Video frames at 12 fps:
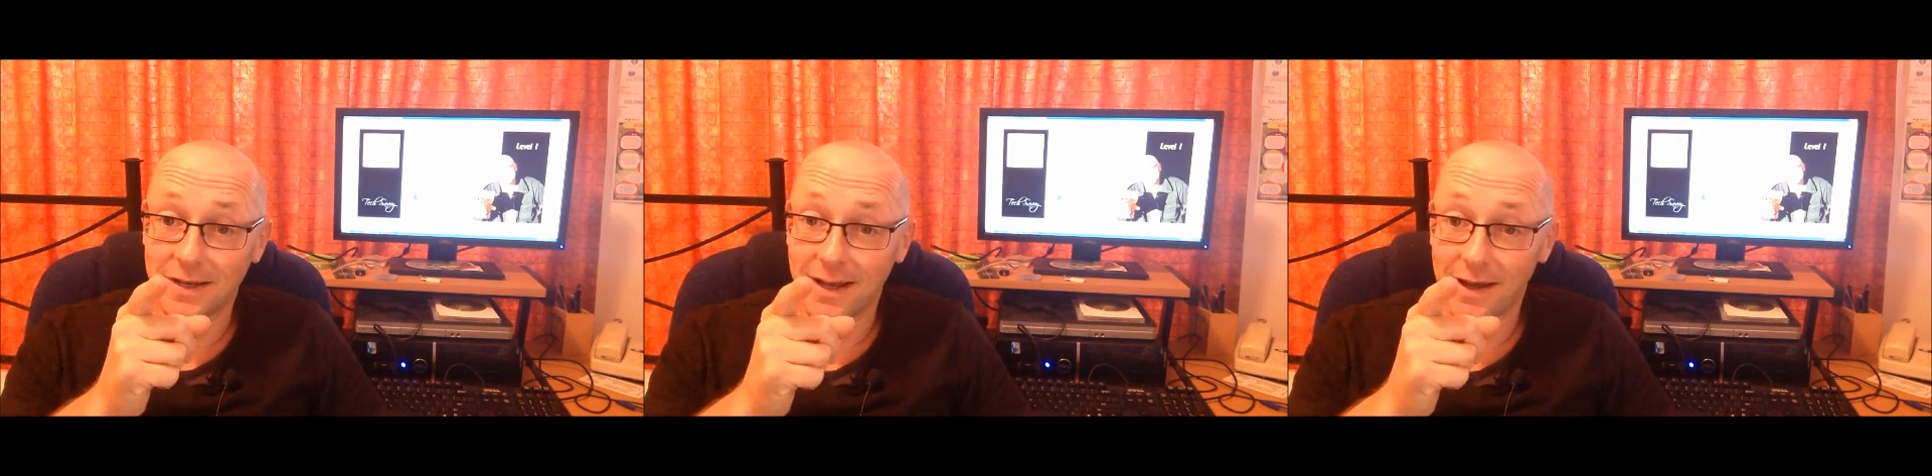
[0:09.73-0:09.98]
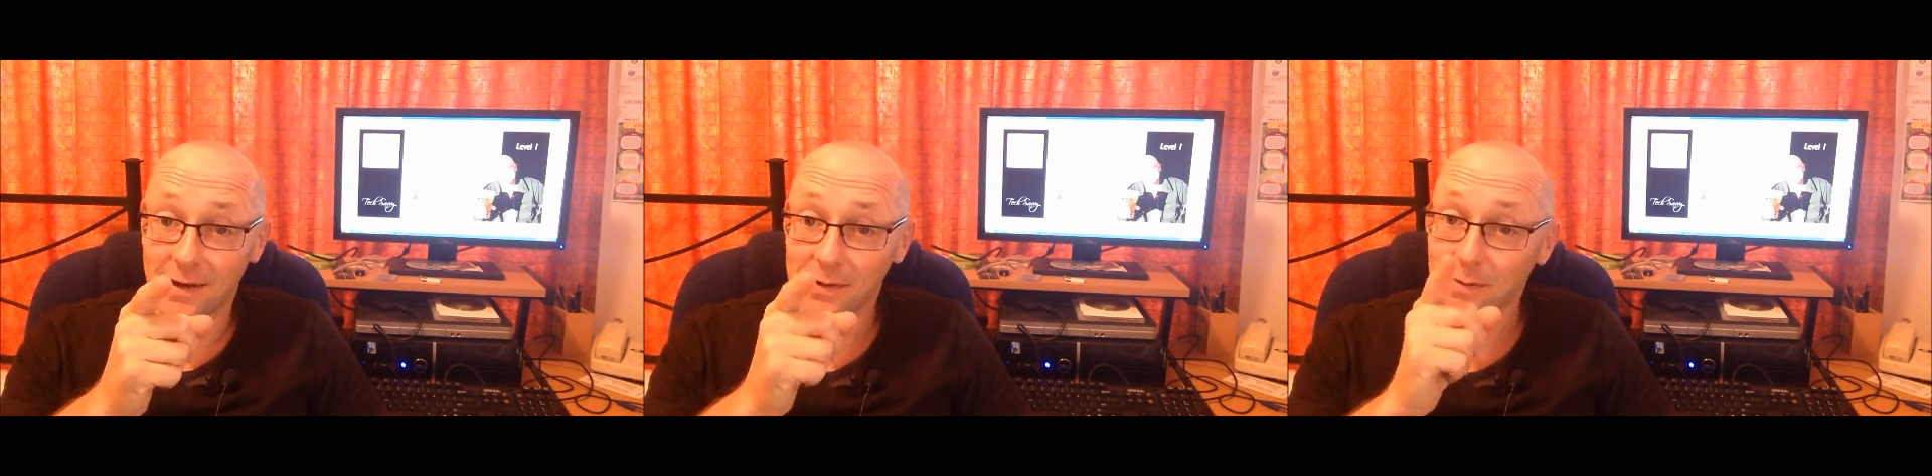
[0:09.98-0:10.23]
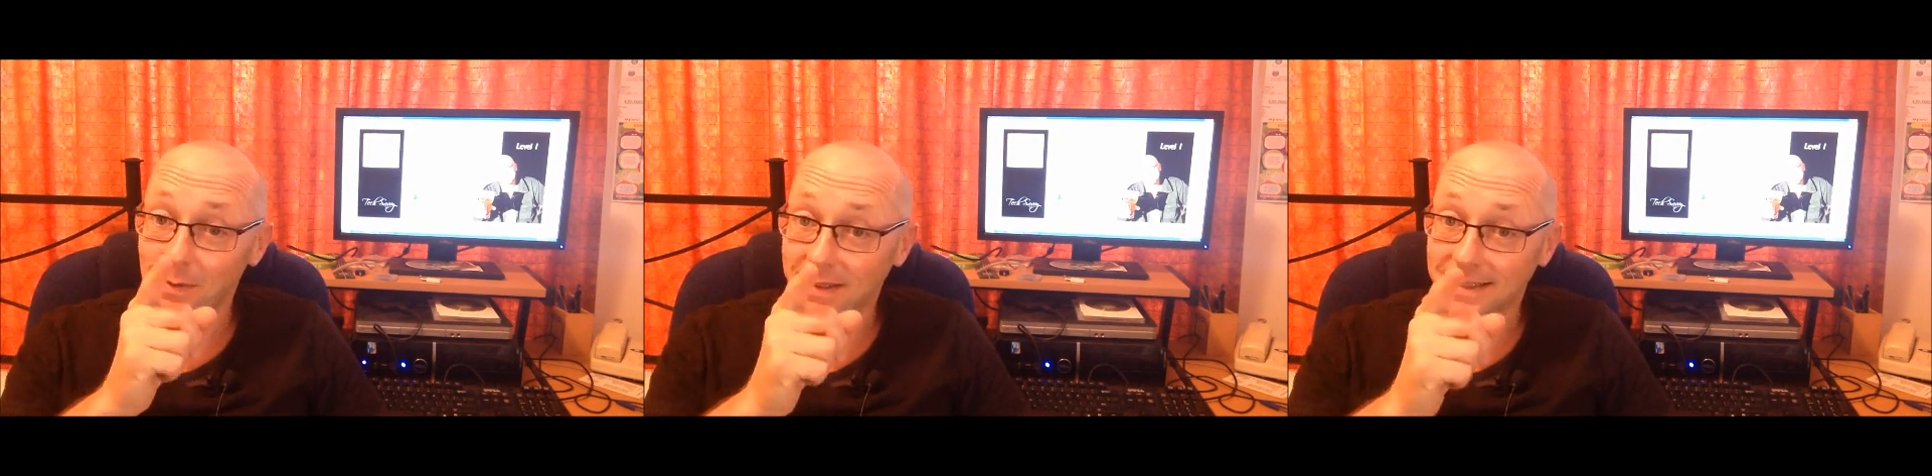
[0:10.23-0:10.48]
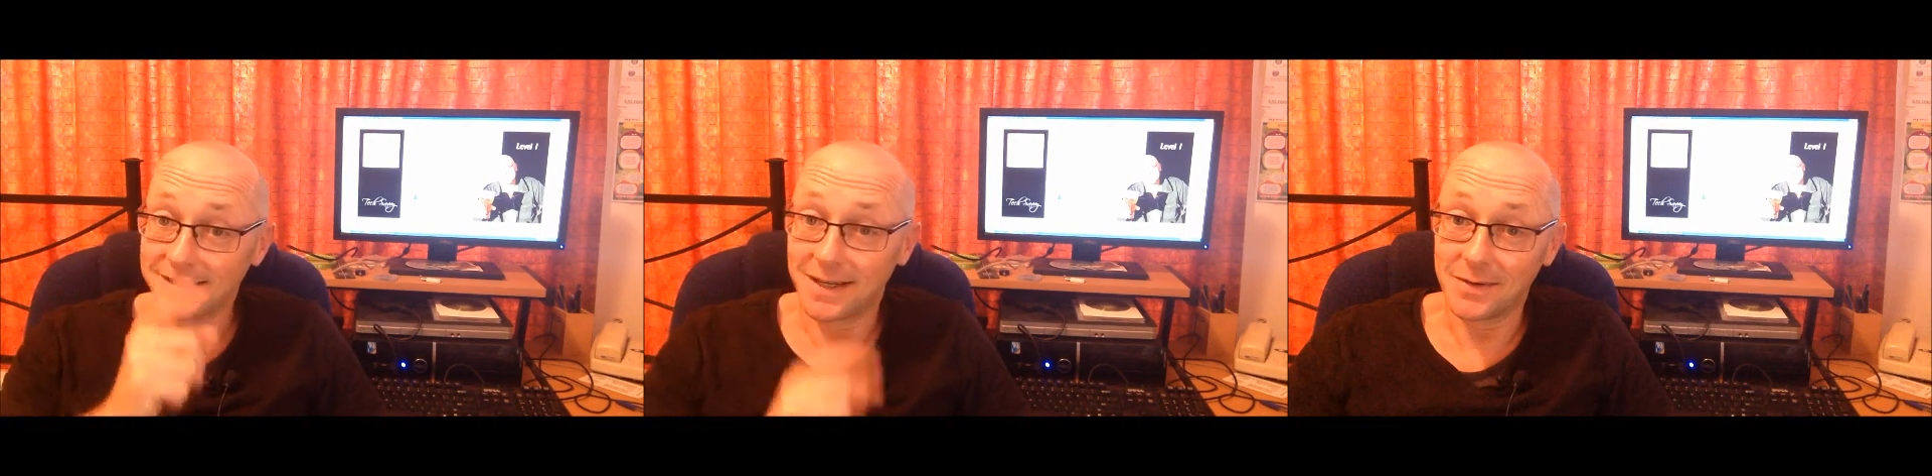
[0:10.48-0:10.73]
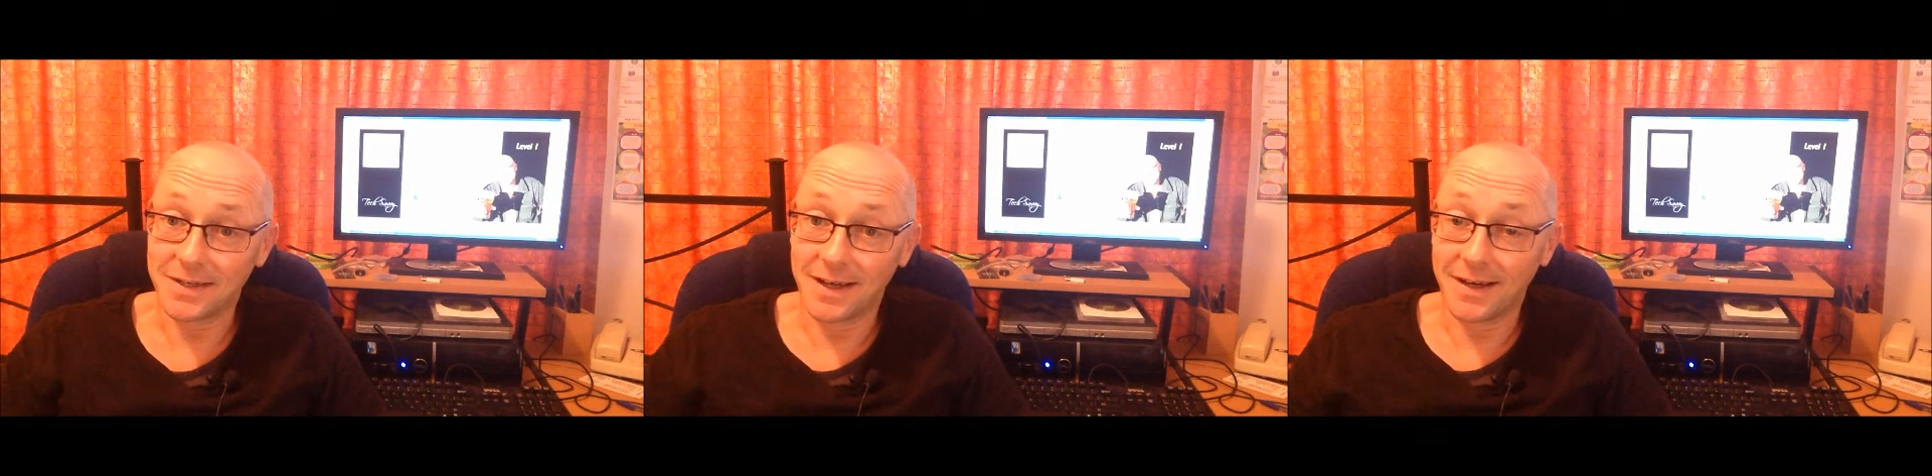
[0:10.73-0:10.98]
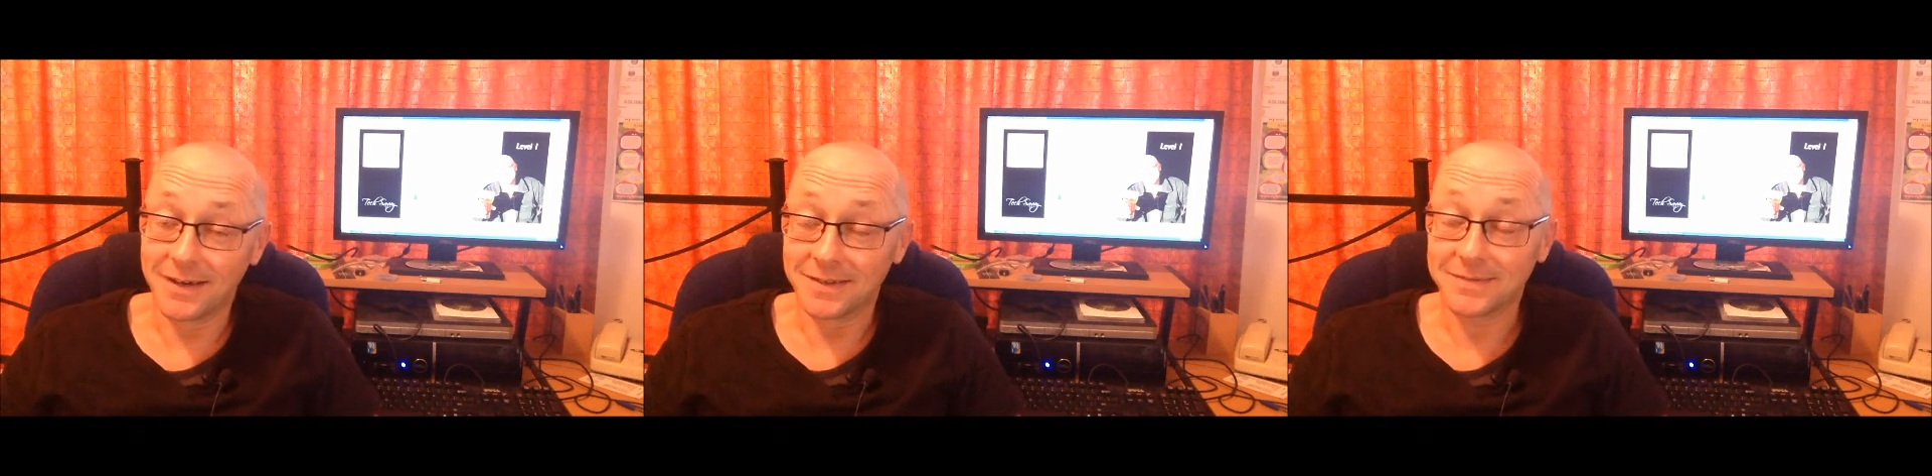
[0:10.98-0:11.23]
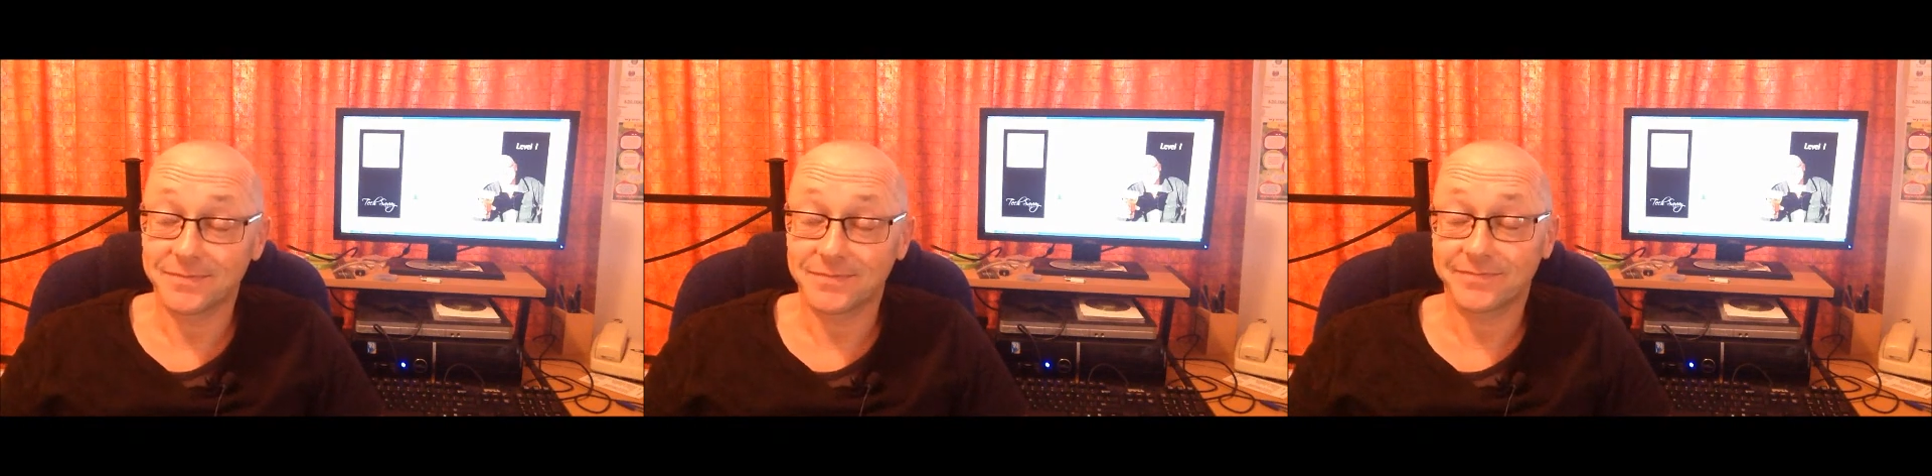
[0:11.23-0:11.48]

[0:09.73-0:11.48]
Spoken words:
know what you don't know.